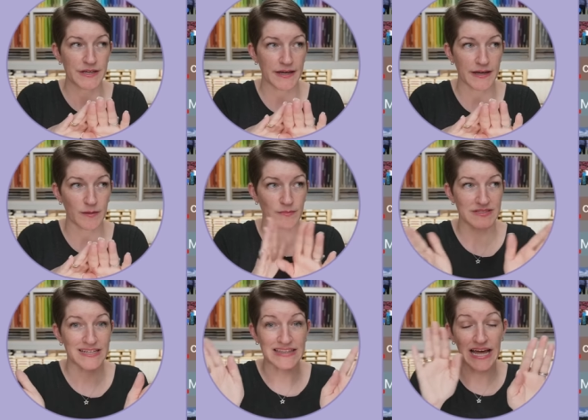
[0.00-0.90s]
um,
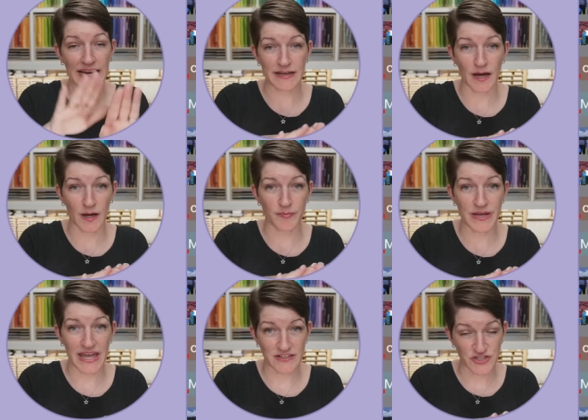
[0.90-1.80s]
to line
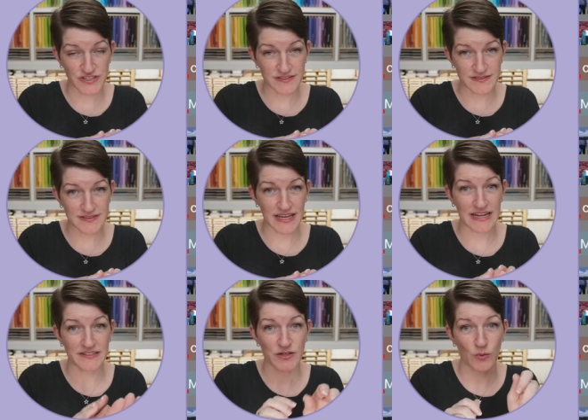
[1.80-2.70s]
up edges
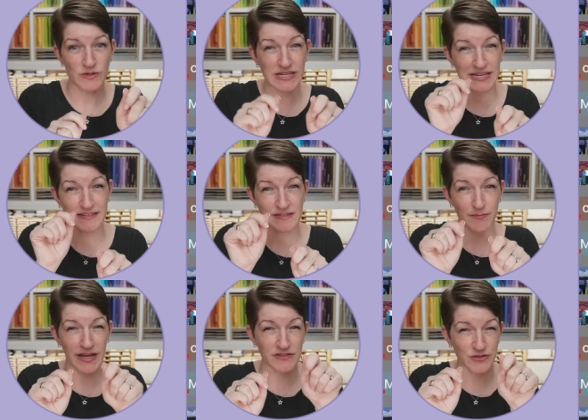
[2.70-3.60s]
and I don't need to
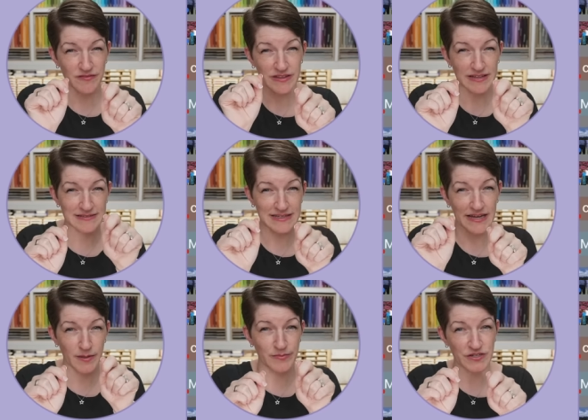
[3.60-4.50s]
make sure everything is
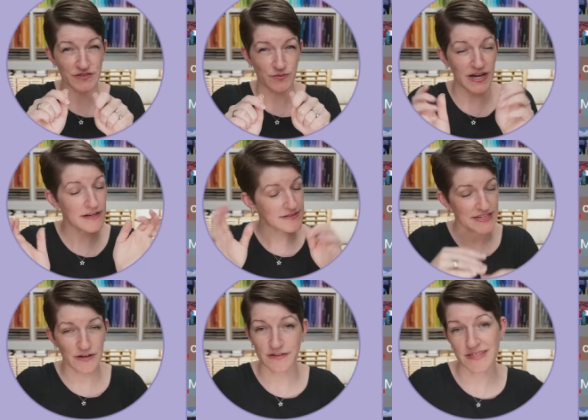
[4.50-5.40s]
lined up just right,
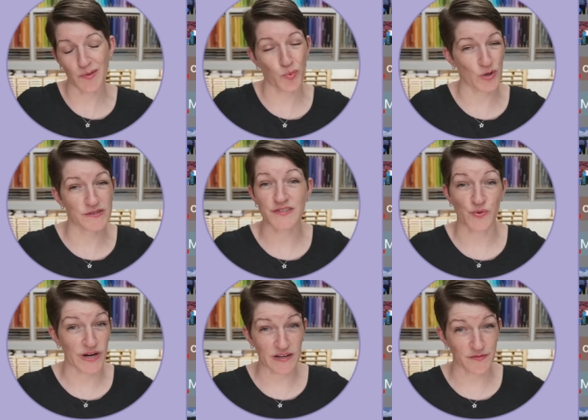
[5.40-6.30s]
tear and tape works
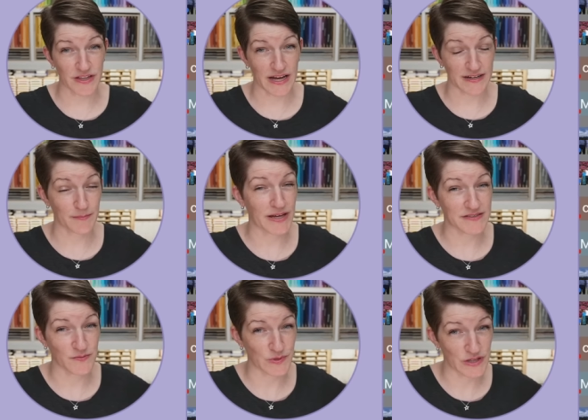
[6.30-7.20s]
great for that. It
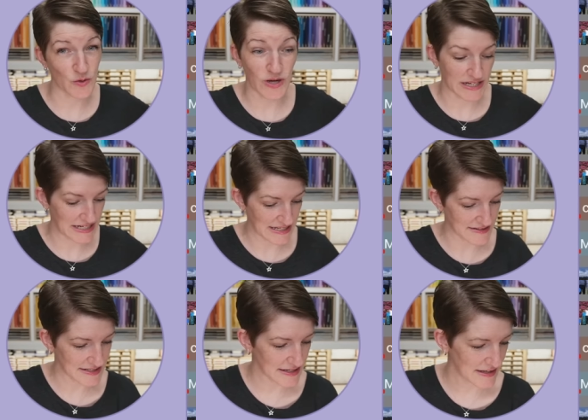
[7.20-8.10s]
makes it really quick and
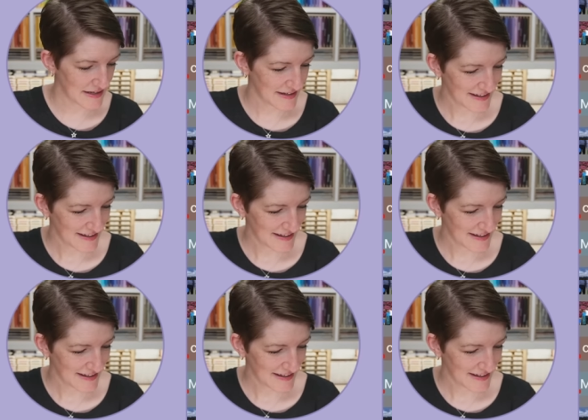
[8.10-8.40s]
easy.